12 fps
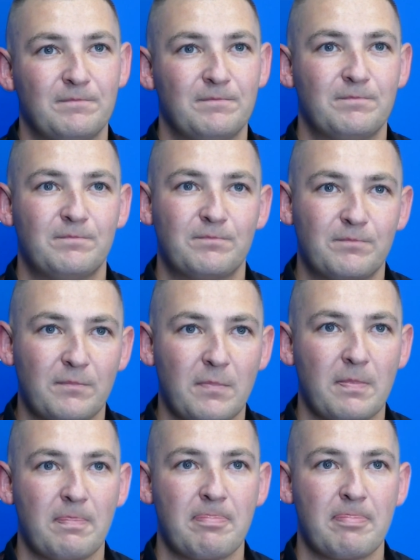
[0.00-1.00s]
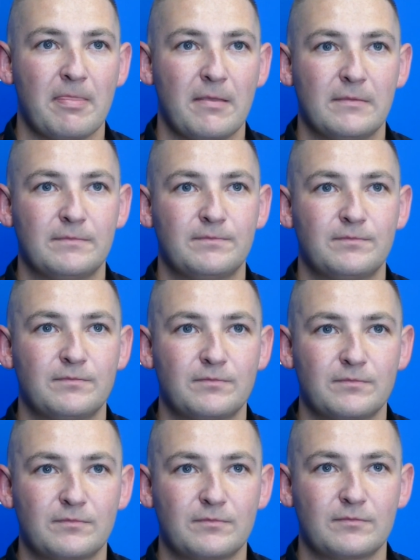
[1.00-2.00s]
But a lot of non-ranked
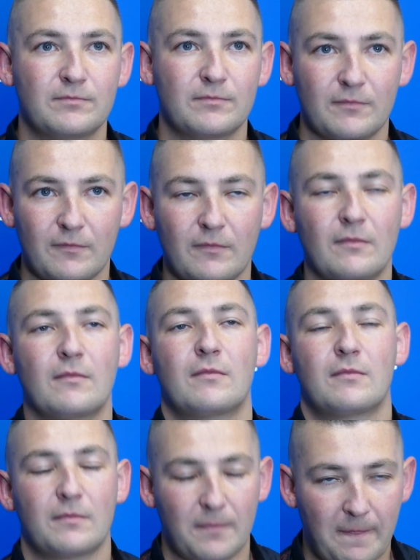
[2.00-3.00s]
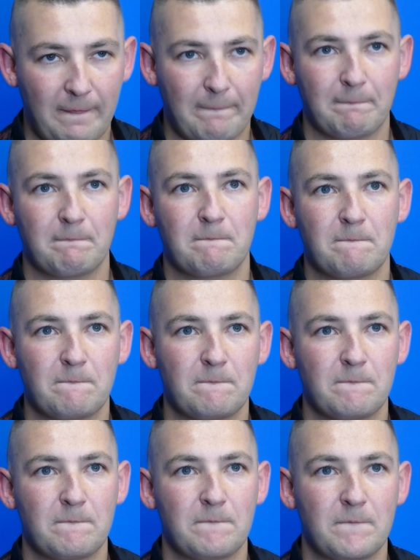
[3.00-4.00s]
events recently. Is it nice to get back to?
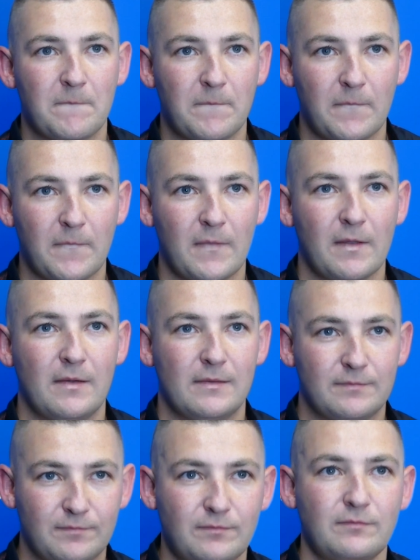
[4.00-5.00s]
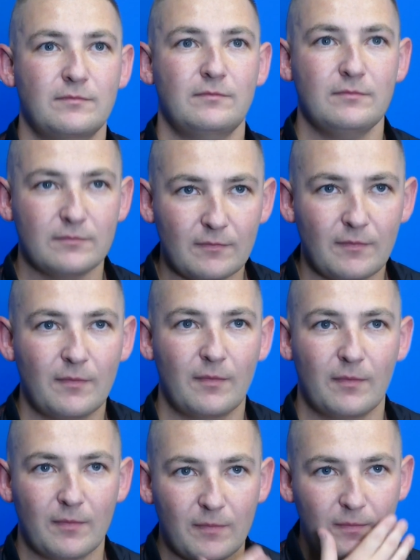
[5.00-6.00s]
To the bread and butter of ranking action,
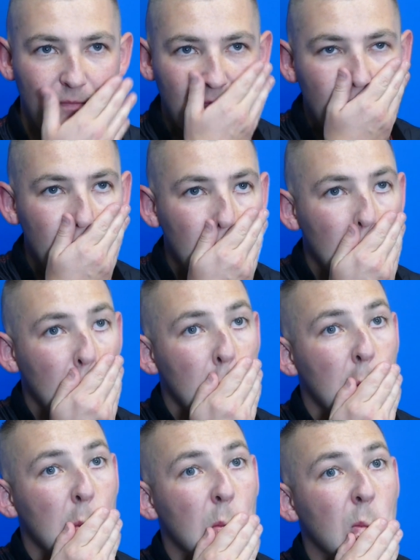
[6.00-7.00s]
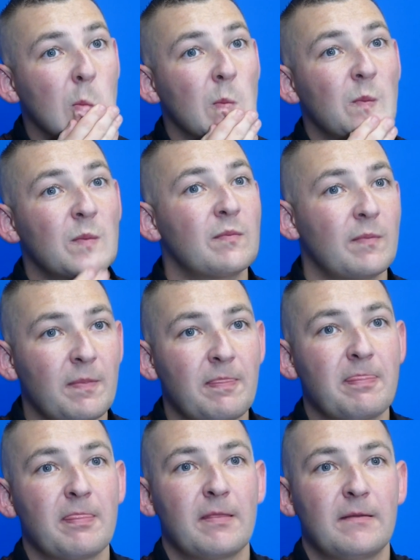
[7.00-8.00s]
because obviously you can make big strides in the rankings,
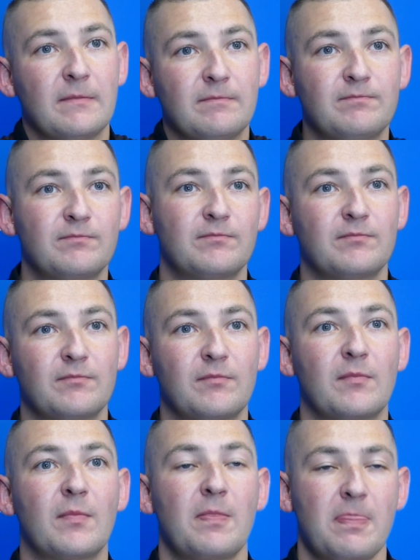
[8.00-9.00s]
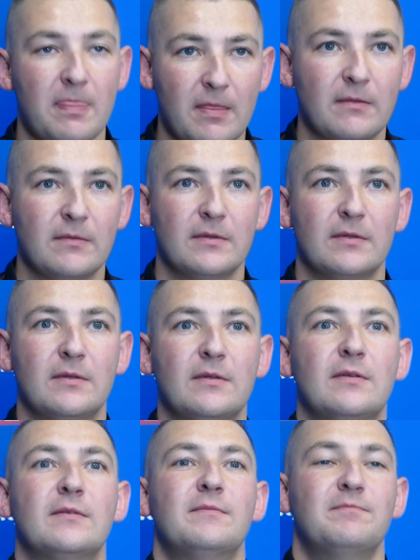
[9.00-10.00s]
like you alluded to. You and Danny
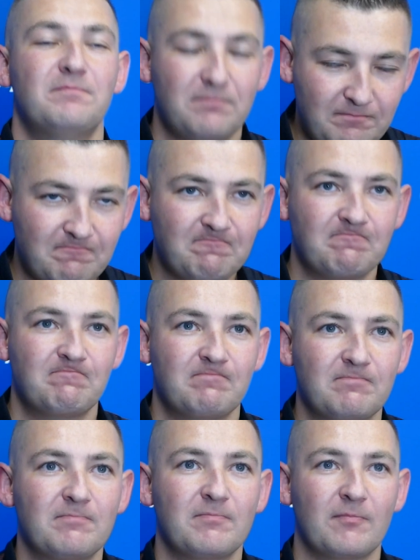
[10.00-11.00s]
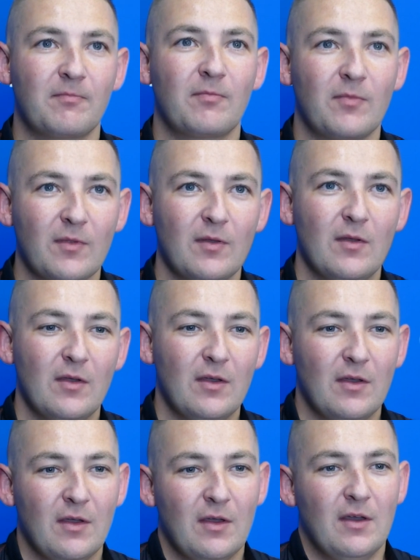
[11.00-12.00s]
keep meeting where you can perhaps get rid of him in
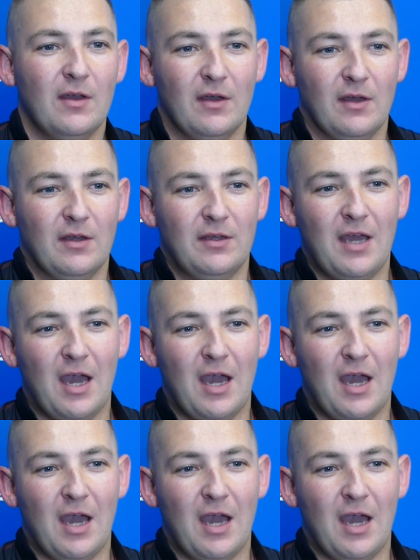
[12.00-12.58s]
something like that.